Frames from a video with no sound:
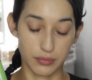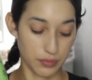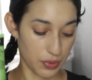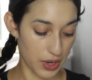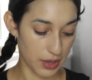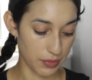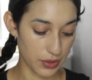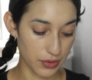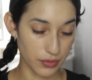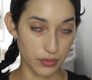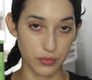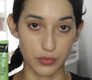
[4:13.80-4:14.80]

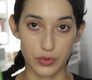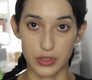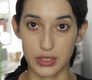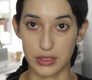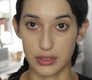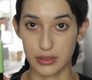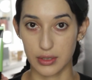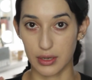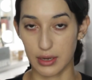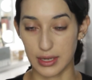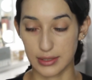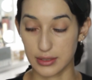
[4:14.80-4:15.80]
primer, which is,
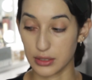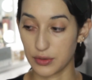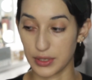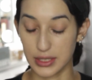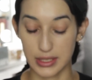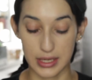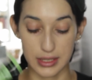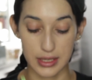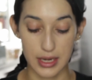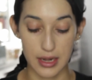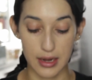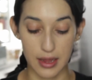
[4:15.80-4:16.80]
it has the green tint
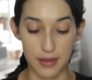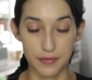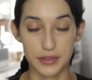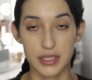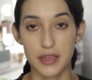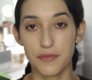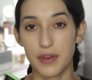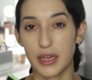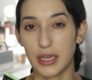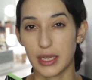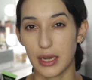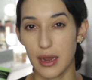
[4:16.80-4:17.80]
in it, see if I
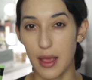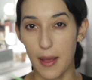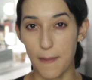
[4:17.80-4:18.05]
can